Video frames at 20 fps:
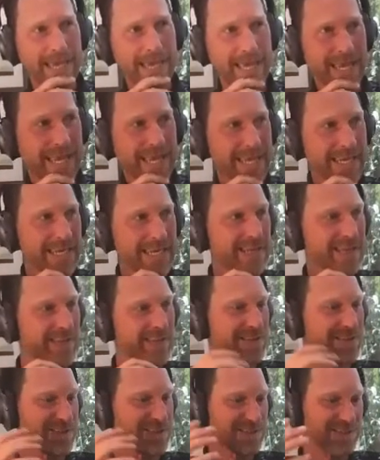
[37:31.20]
And
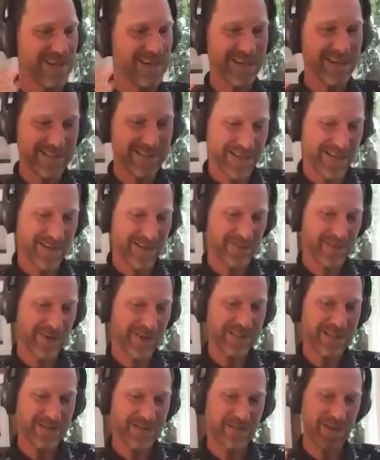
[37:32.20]
the study is kind of
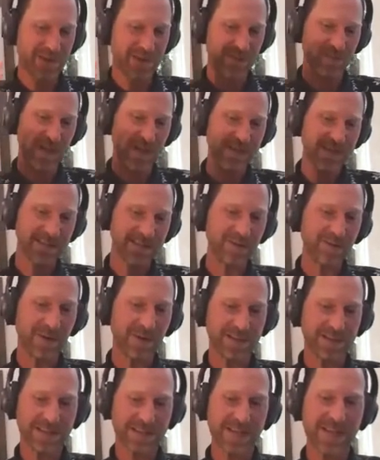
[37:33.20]
crazy because basically
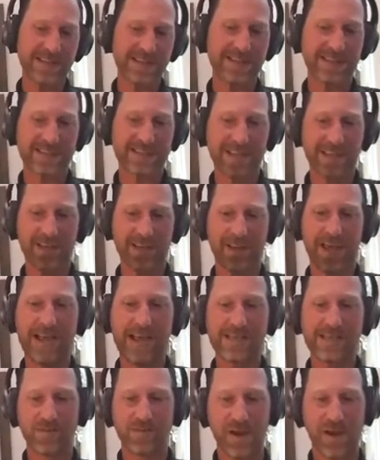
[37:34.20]
what it says is that
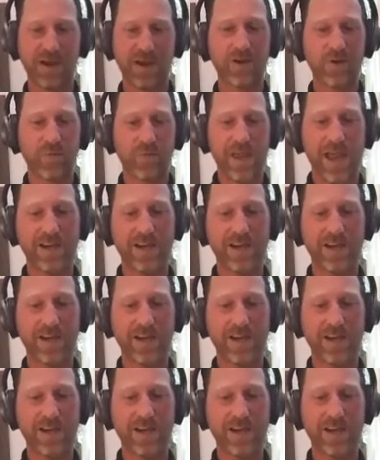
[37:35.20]
as a parent, we